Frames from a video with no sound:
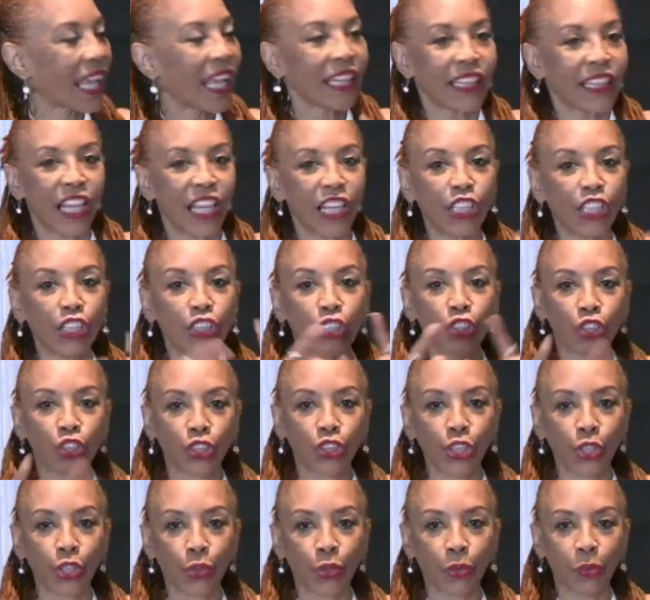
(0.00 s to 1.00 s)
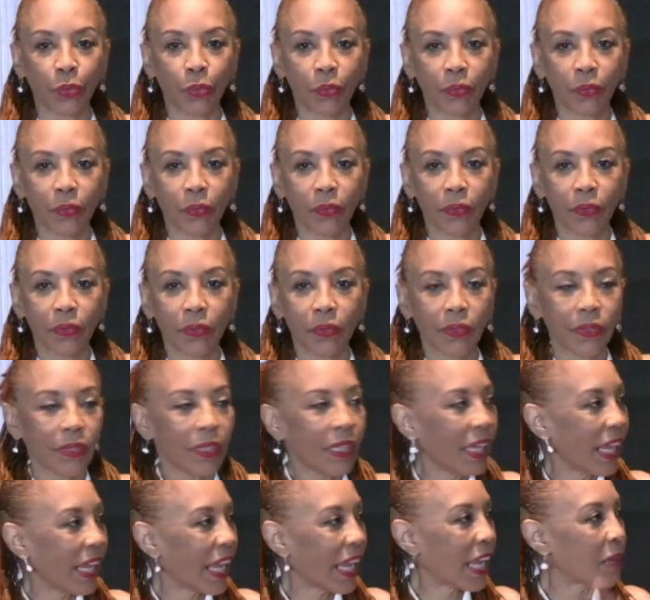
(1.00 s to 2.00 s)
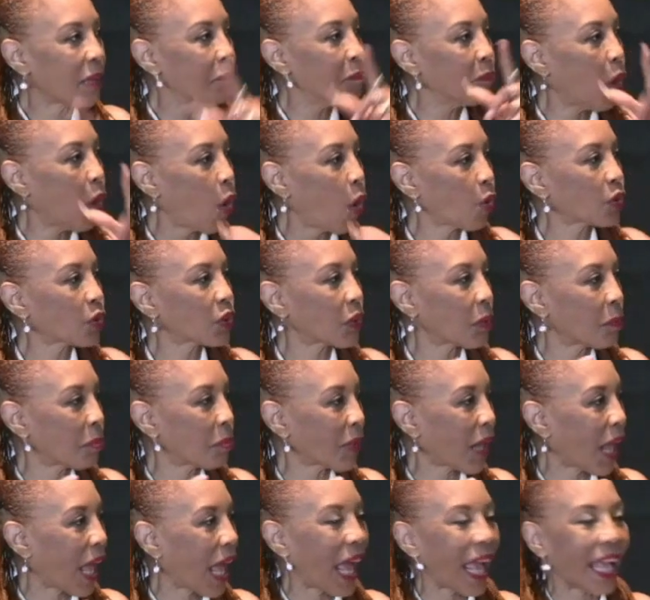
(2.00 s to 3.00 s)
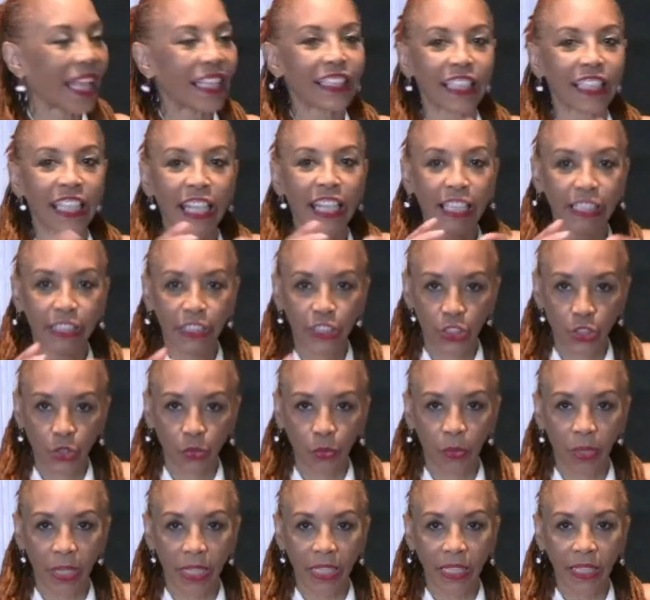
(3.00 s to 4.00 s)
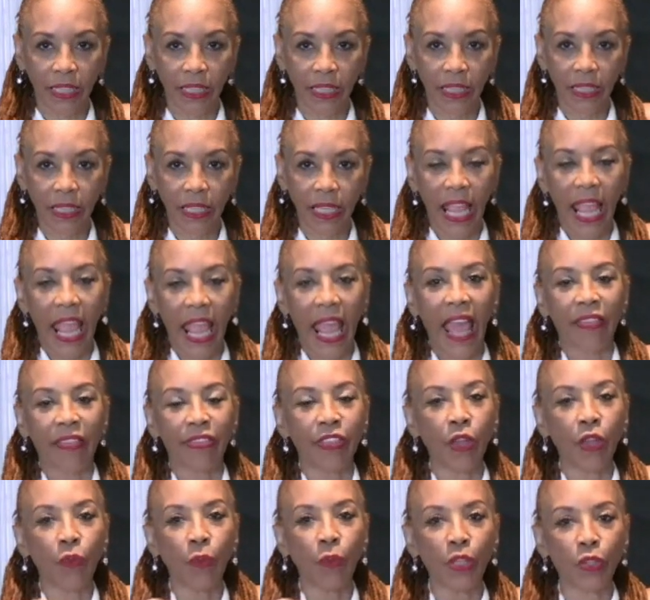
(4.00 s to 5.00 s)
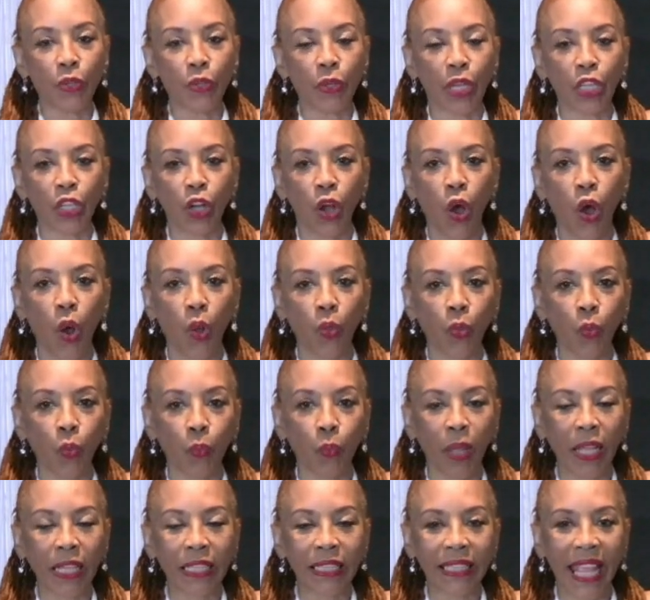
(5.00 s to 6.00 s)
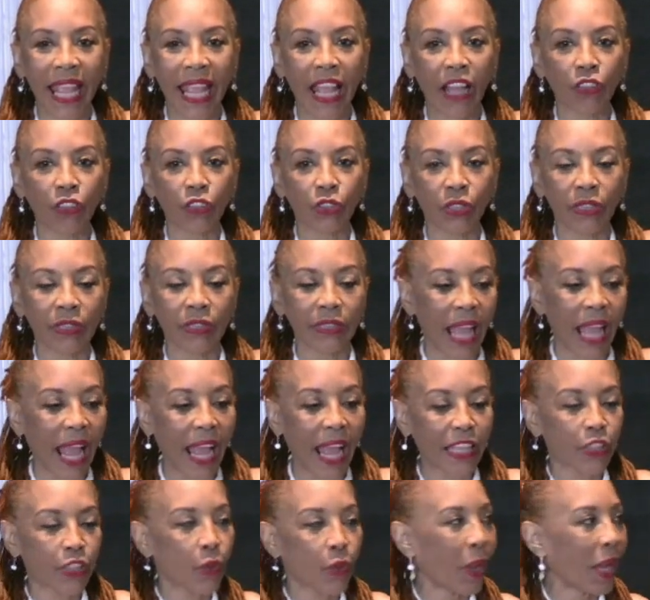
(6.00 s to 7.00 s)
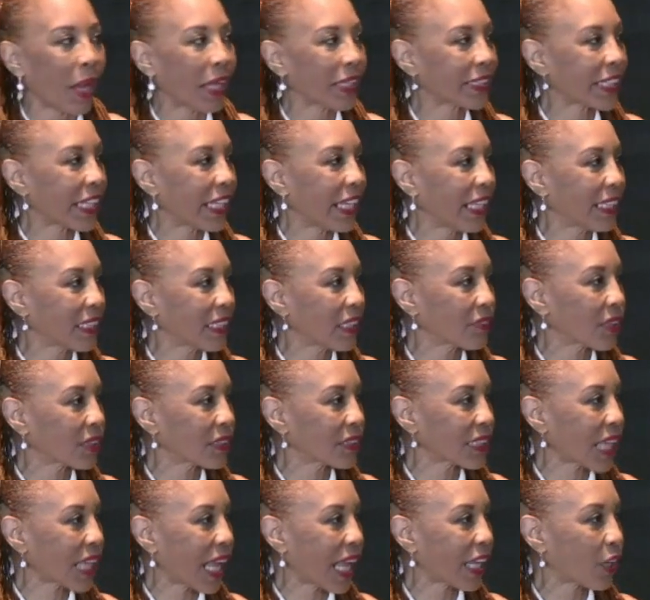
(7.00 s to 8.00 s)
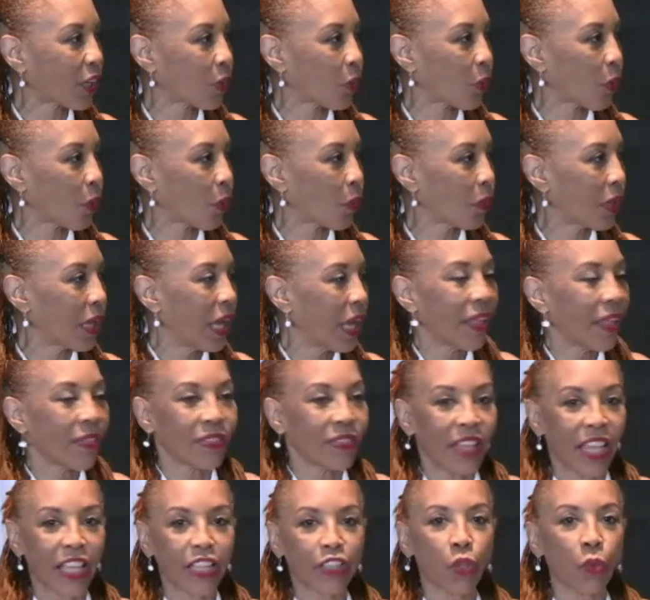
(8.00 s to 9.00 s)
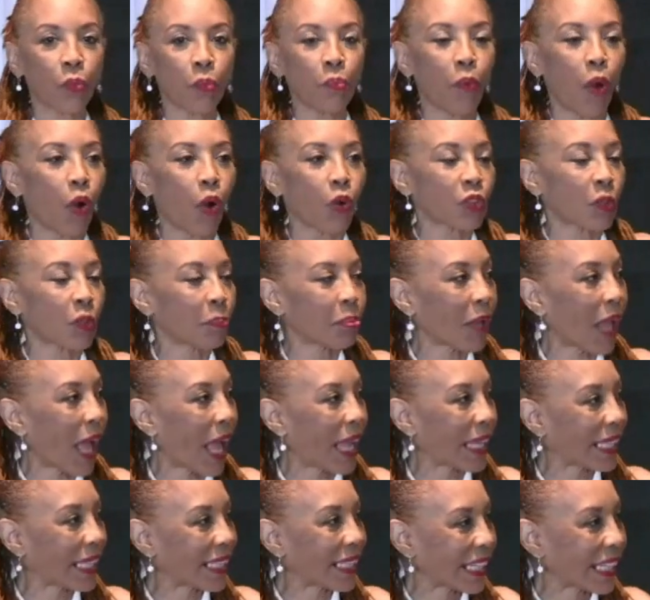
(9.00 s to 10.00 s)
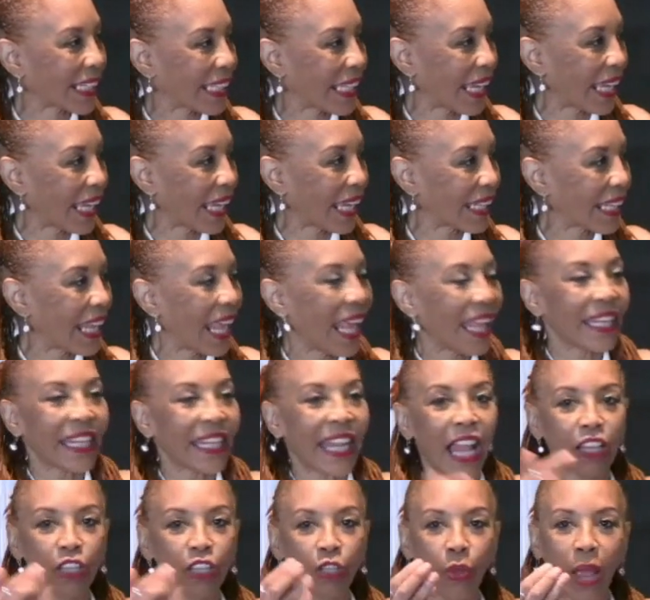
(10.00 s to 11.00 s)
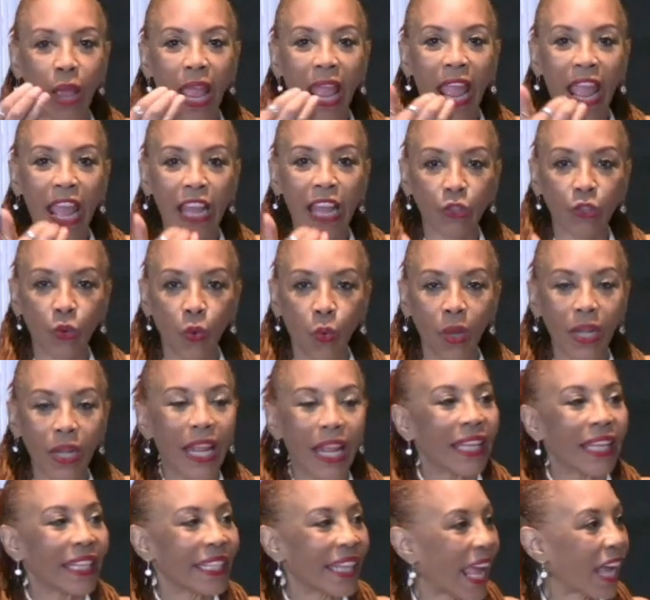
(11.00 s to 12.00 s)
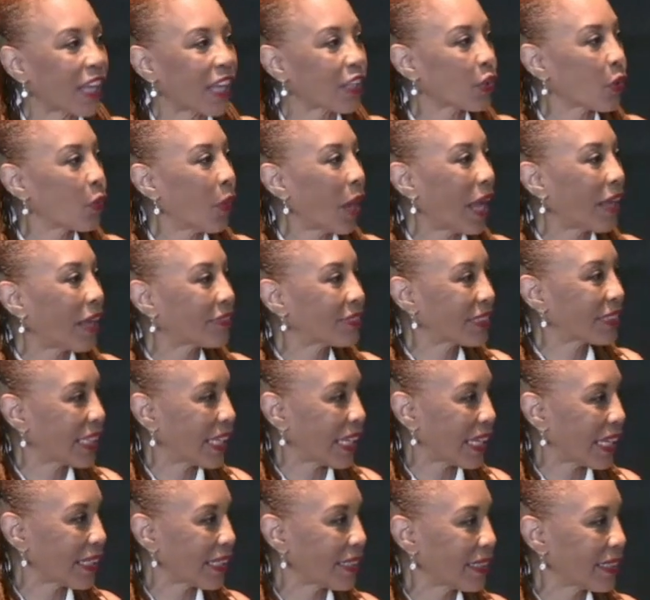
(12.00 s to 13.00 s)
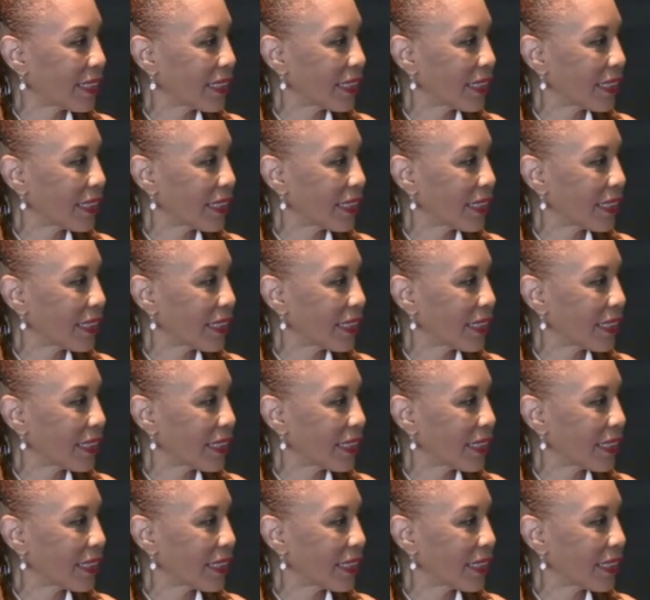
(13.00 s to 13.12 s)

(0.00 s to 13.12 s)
Then it's 2. It multiplies. It's 3. And then when you get all the way down to 9, you're at the end of the cycle. Then you multiply it again. Now you add on. Now you have 10.